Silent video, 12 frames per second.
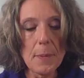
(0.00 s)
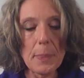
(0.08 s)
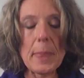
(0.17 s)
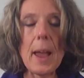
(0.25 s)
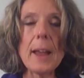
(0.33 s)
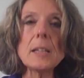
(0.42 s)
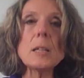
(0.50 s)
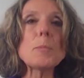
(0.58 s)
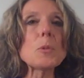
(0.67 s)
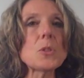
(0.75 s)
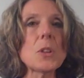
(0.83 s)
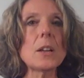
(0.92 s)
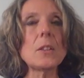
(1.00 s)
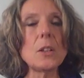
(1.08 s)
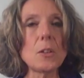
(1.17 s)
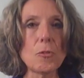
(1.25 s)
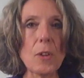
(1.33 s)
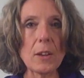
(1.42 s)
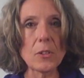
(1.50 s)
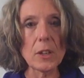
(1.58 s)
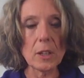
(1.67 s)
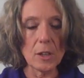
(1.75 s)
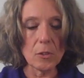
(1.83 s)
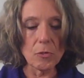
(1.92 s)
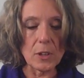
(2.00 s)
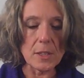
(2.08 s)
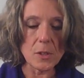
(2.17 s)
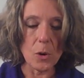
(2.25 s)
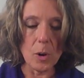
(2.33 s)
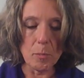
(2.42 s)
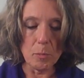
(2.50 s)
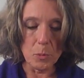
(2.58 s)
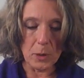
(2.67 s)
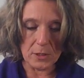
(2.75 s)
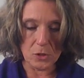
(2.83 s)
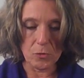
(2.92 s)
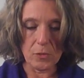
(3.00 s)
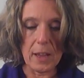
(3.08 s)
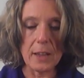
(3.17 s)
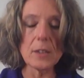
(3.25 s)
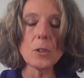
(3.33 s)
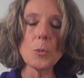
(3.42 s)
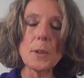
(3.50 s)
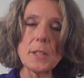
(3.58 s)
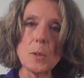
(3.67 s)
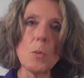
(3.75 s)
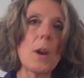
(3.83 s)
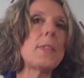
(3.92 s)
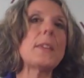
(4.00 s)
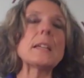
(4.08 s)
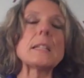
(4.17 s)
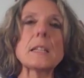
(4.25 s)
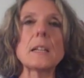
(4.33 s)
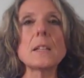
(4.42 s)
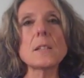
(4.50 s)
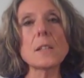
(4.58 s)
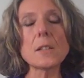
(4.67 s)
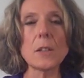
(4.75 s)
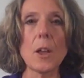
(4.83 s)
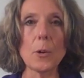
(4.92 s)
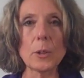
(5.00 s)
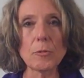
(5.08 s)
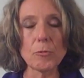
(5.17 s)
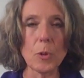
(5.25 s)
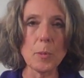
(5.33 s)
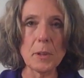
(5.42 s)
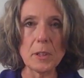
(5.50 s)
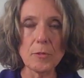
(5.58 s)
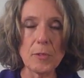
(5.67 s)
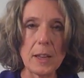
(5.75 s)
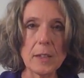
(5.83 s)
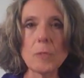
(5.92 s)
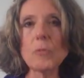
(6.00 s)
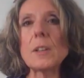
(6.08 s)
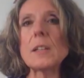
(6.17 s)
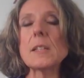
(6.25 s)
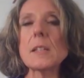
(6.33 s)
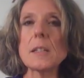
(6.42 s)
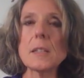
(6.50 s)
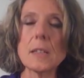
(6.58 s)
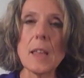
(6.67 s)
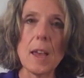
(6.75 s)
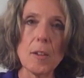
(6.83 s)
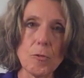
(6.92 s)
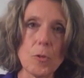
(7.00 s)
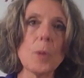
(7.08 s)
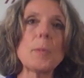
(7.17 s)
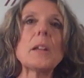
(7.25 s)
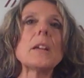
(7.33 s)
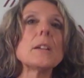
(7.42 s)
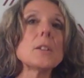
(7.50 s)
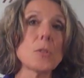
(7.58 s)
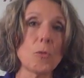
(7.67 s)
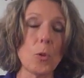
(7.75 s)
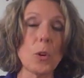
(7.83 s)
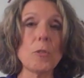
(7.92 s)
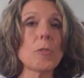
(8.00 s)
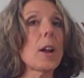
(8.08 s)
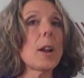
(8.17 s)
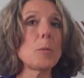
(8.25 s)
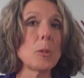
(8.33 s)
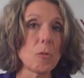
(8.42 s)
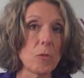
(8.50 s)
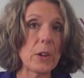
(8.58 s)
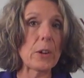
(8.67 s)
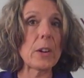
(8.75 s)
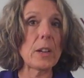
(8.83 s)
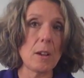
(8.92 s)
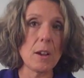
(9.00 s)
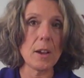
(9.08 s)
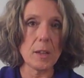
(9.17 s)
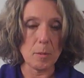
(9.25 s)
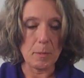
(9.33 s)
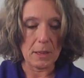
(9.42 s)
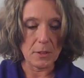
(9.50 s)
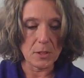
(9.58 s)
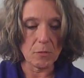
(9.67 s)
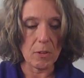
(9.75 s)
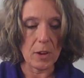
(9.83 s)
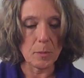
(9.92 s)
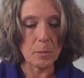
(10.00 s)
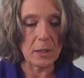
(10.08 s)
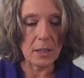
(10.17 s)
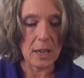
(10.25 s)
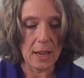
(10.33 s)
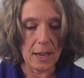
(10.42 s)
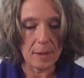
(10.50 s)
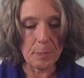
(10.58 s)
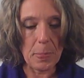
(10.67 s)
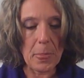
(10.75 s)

90% of the affected infants are breastfed, and the reason why the incidence is lower in formula-fed infants is that formula is fortified with very high amounts of vitamin K.